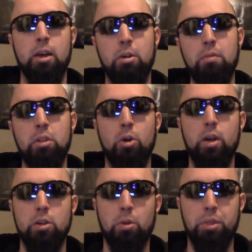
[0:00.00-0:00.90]
Now, even though
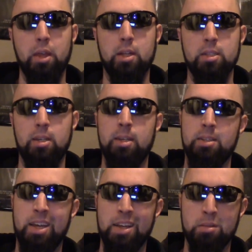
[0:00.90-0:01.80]
I don't think
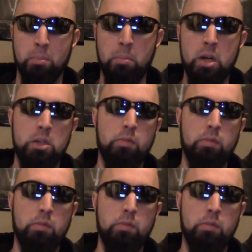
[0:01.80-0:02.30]
it's as much